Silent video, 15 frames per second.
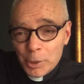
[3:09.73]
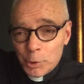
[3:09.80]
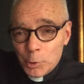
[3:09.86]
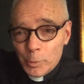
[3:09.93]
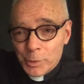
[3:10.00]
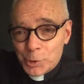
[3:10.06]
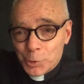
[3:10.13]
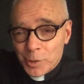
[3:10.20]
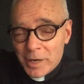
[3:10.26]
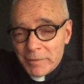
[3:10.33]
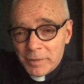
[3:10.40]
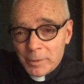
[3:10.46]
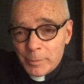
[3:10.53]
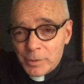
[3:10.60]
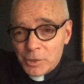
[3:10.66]
who was
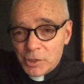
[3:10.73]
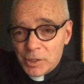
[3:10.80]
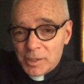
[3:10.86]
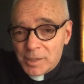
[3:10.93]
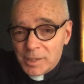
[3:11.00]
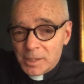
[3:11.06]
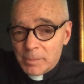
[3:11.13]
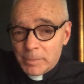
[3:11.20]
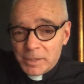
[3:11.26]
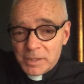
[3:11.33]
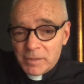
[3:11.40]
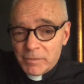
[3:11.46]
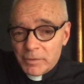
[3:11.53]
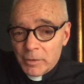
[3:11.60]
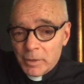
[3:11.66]
traveling with Jesus must
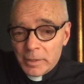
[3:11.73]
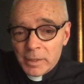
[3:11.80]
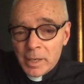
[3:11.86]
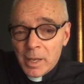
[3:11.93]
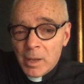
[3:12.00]
have thought,